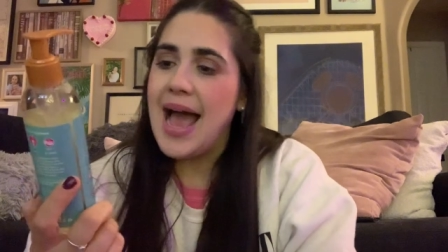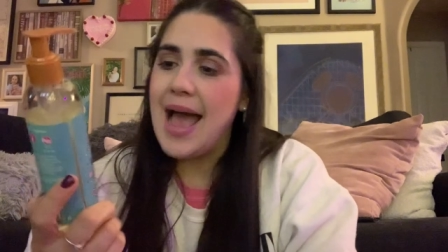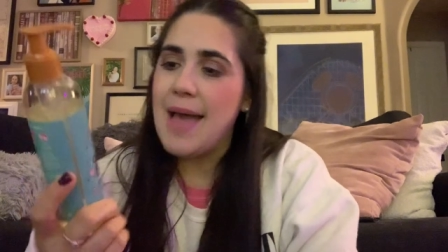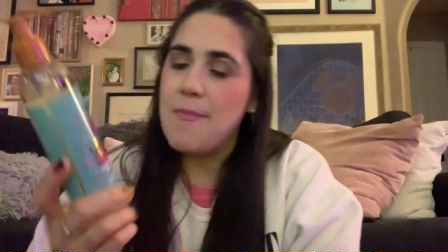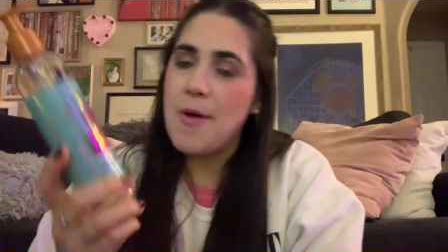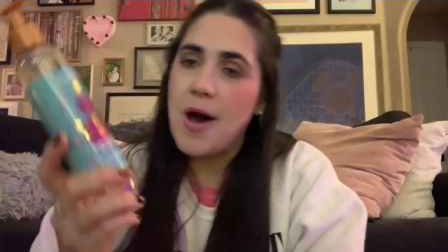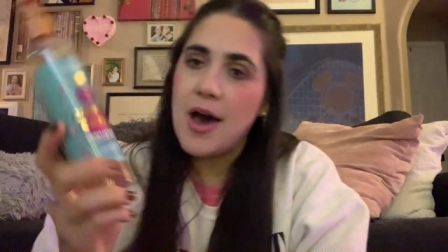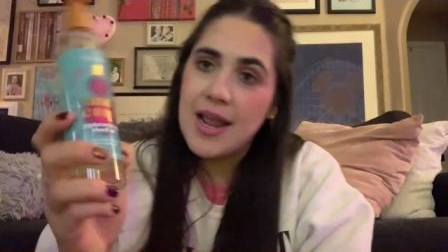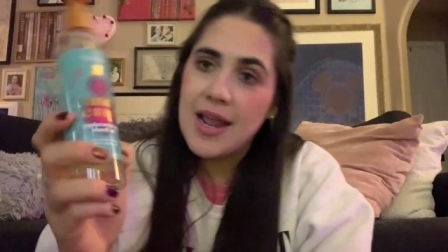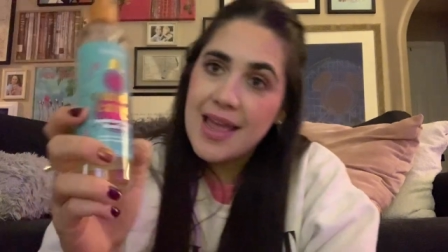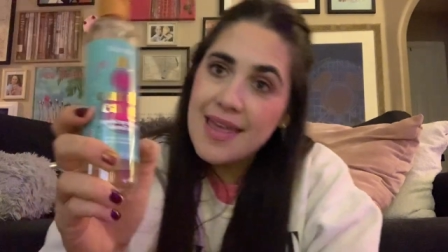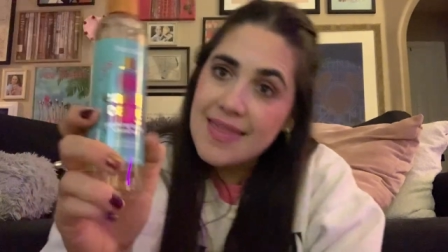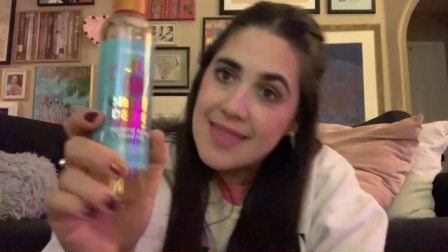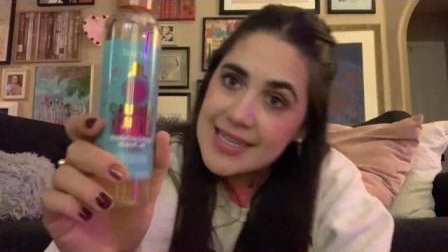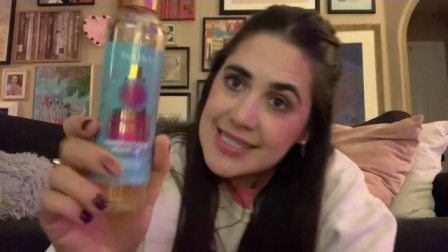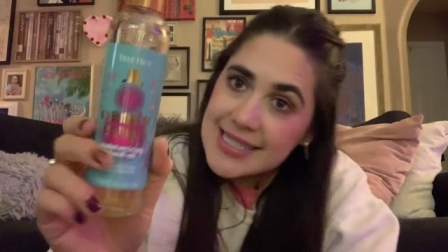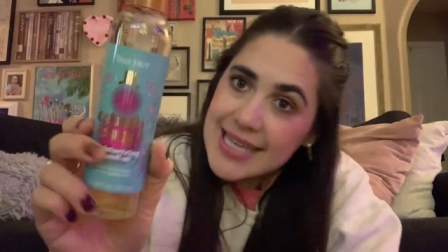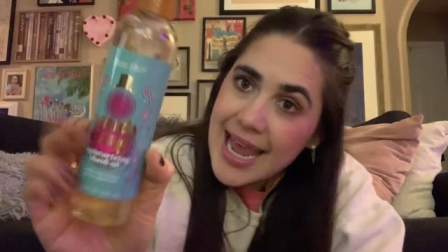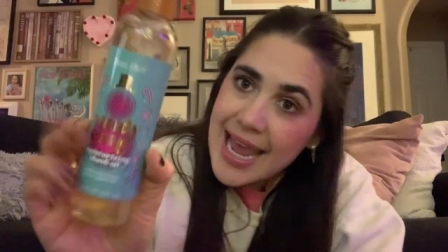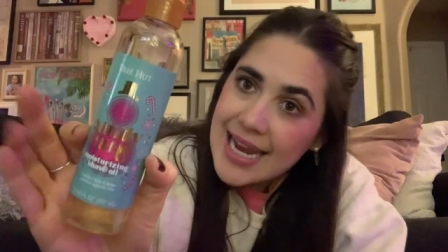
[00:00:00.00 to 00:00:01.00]
I bought it in
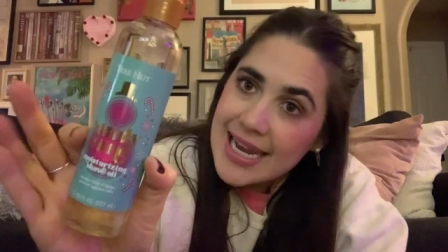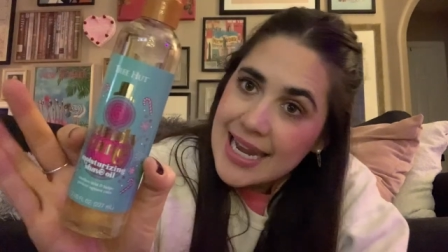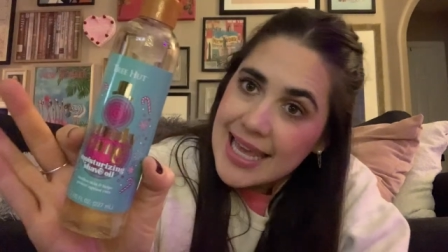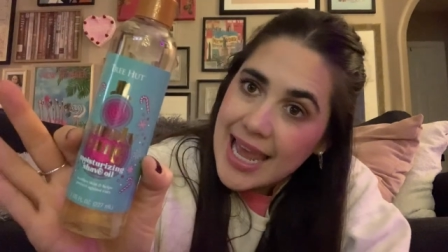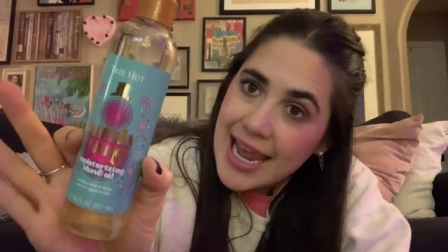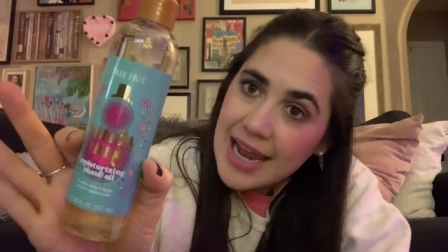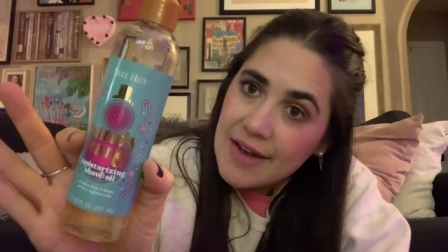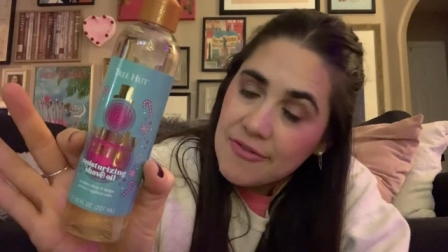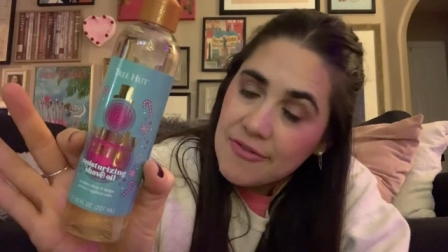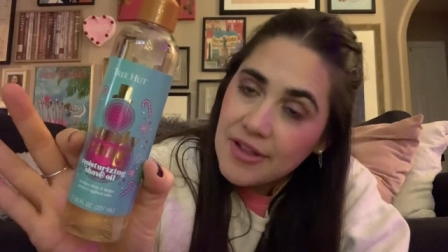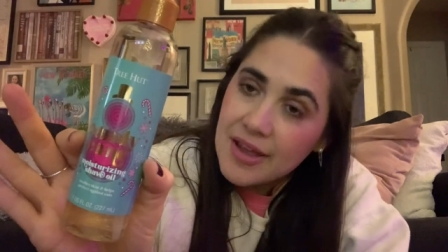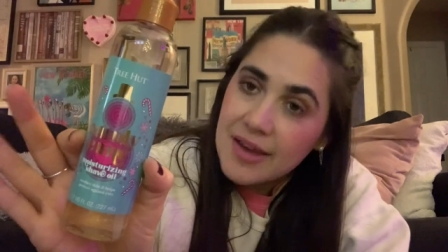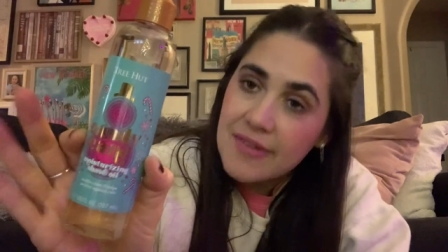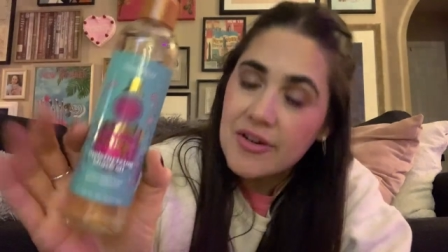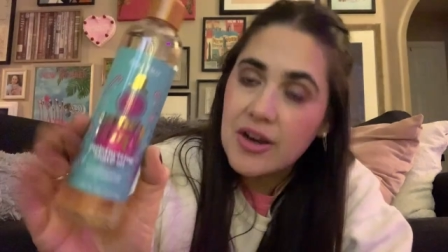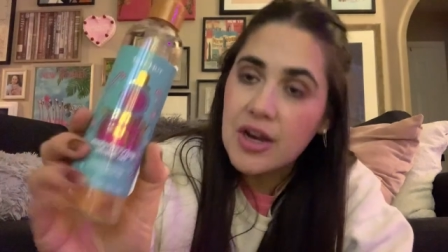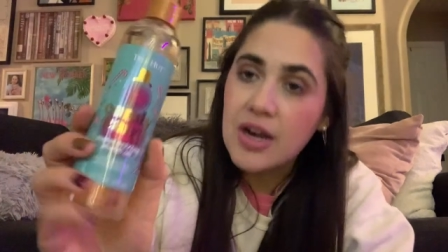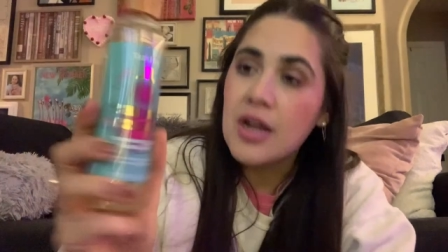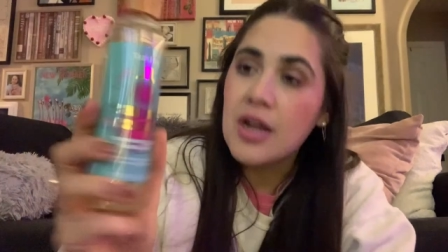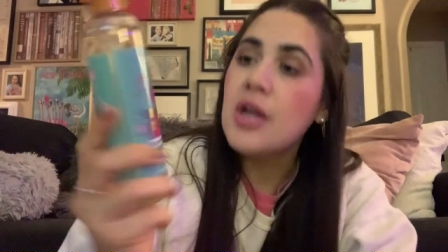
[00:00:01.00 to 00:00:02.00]
this candy cane
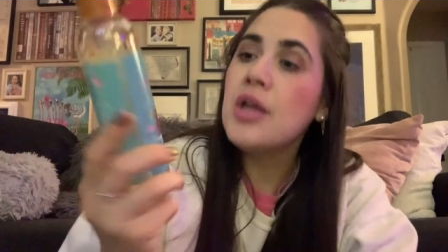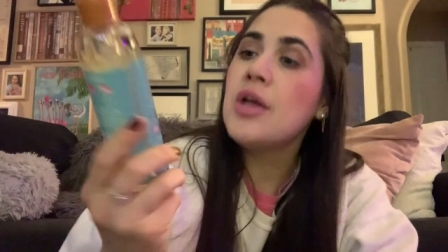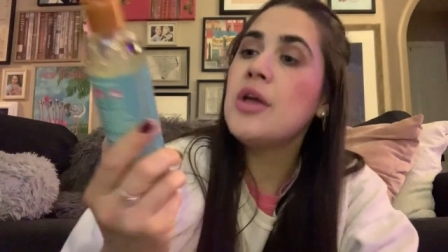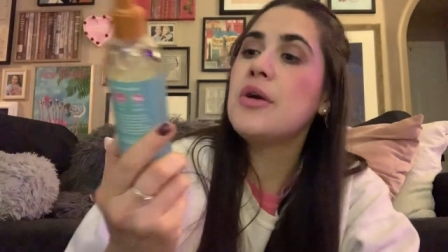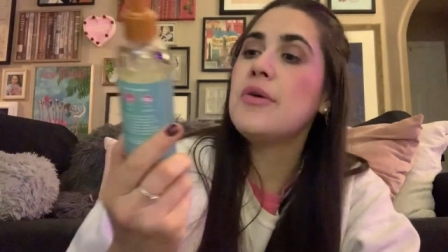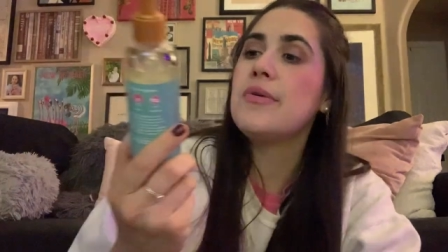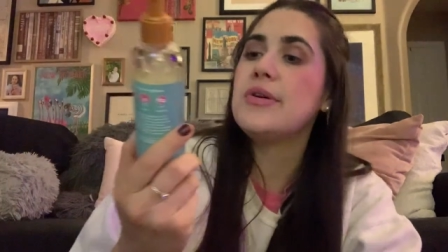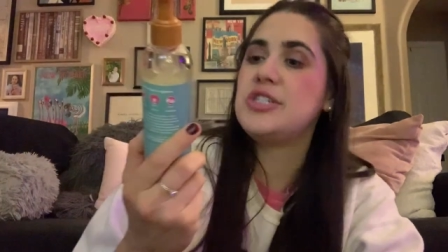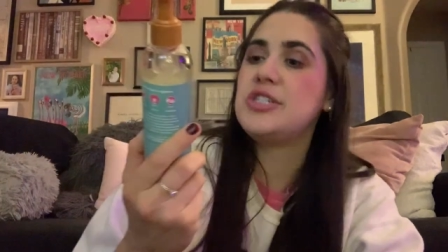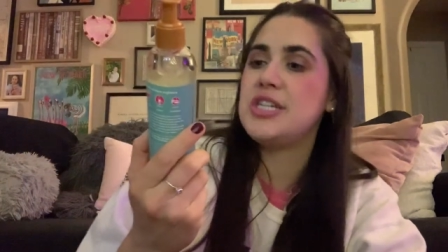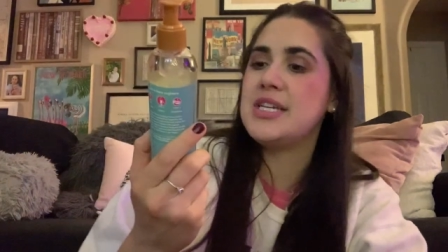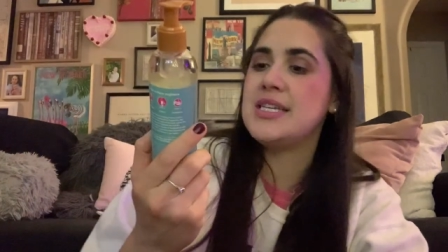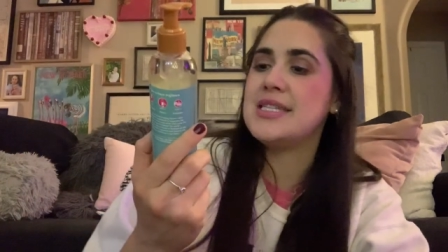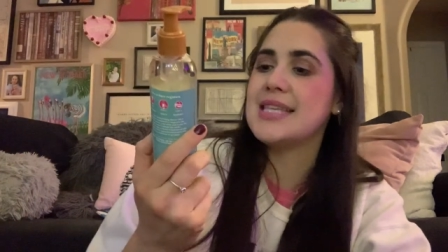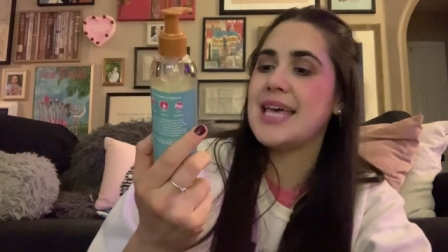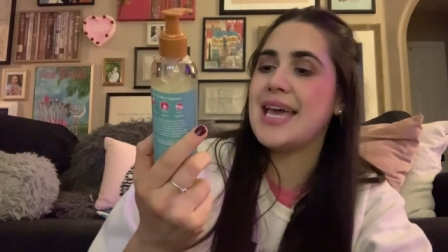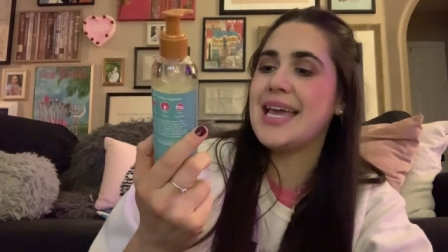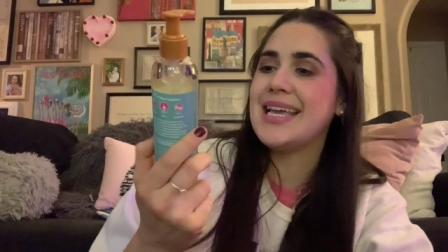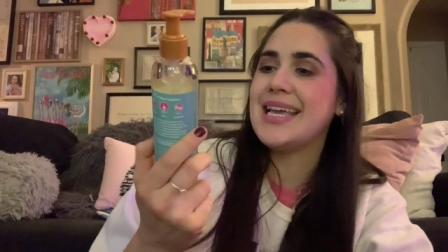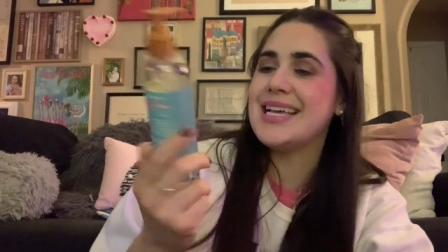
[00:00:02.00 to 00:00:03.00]
flavor, which is
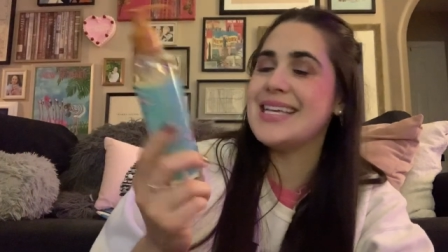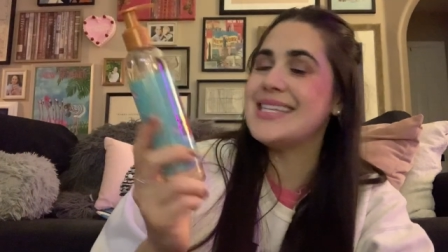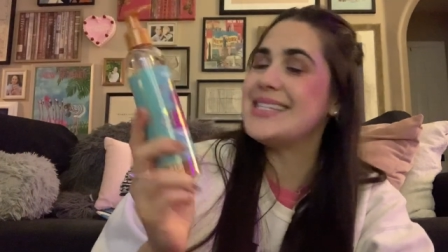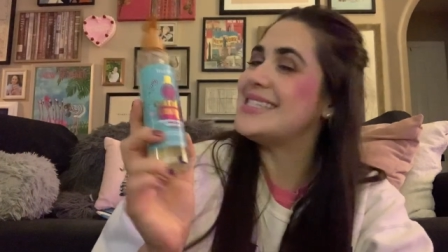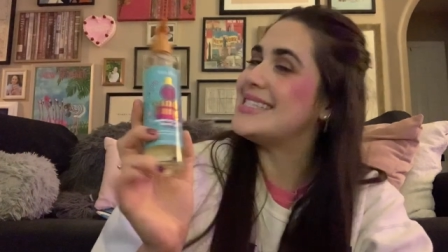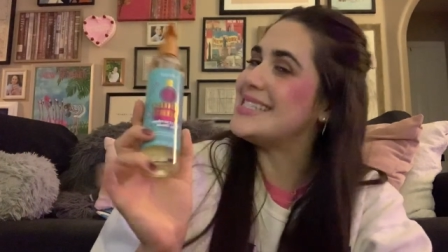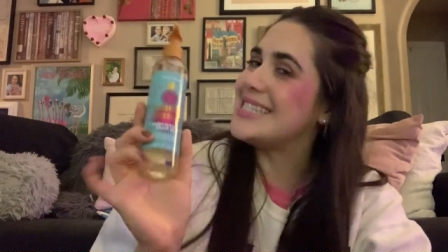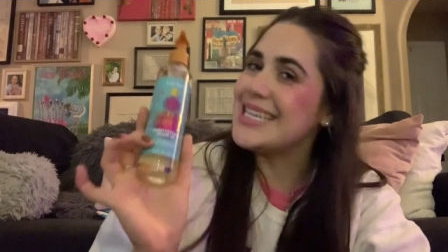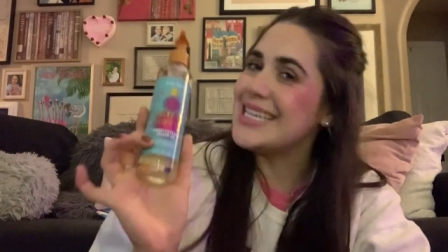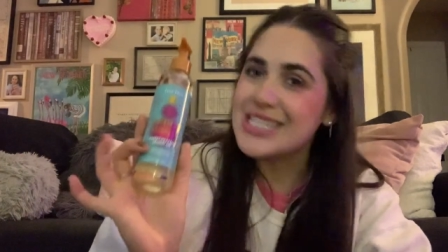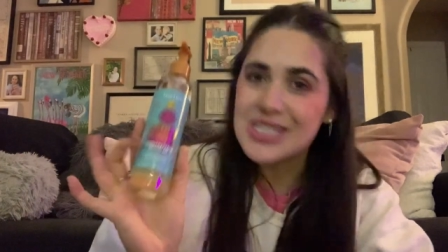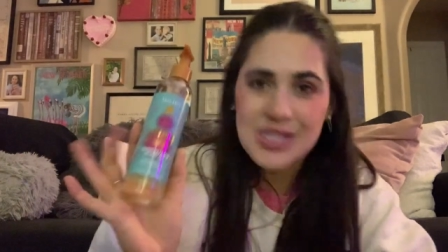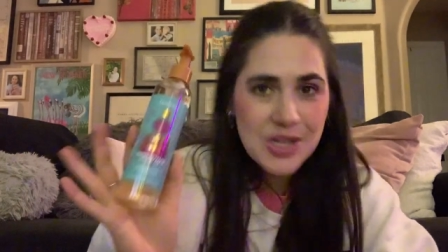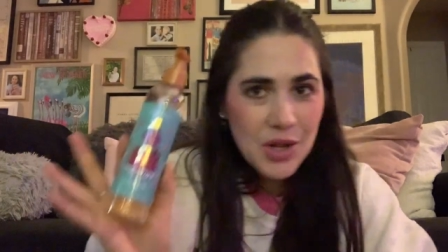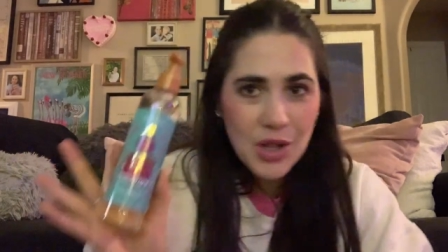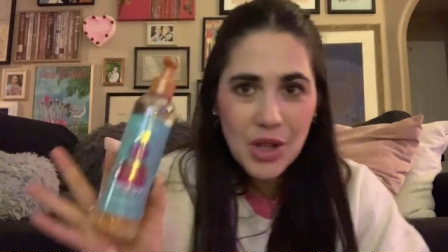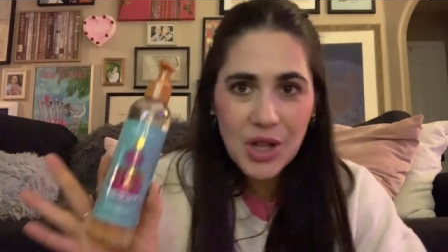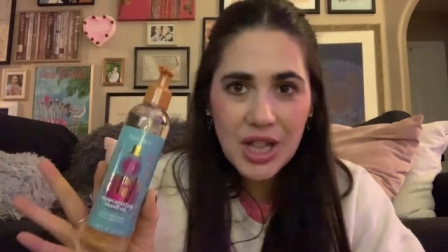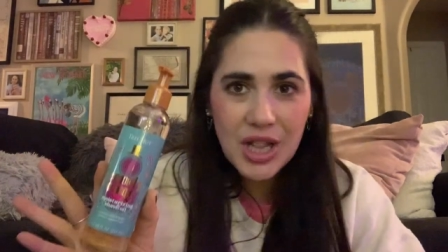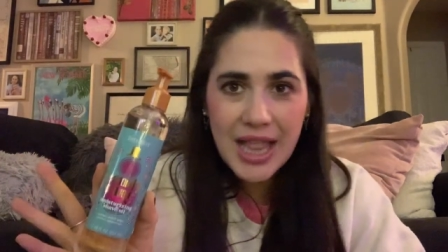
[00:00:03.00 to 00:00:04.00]
like
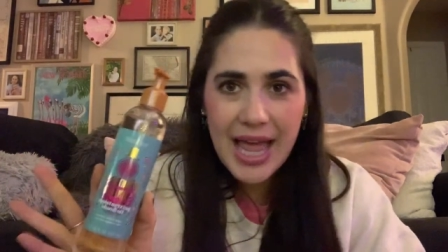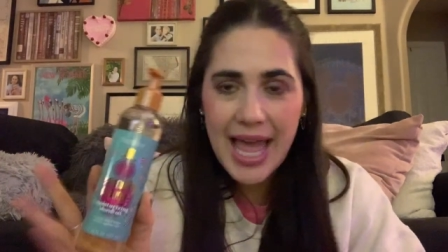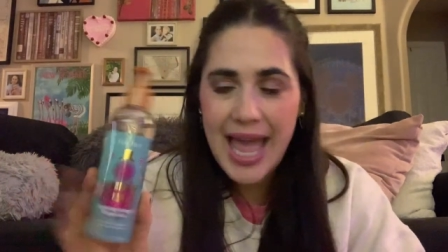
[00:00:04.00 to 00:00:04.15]
seasonal.